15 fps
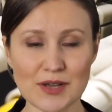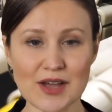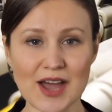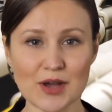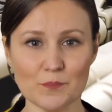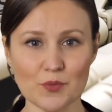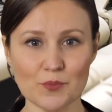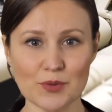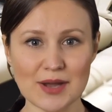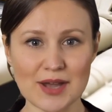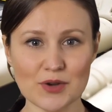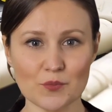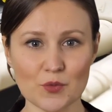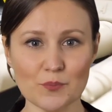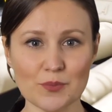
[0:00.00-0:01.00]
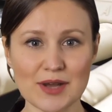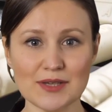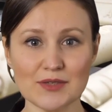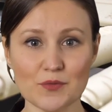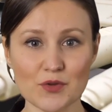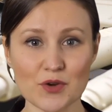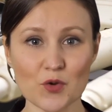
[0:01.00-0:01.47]
cable plant will meet
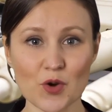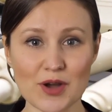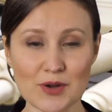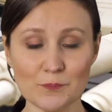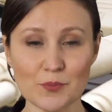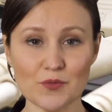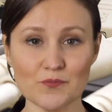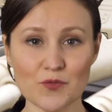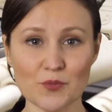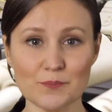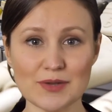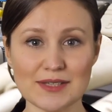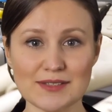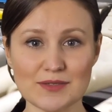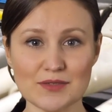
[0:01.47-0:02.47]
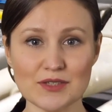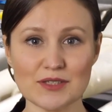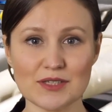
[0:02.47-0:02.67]
the required performance to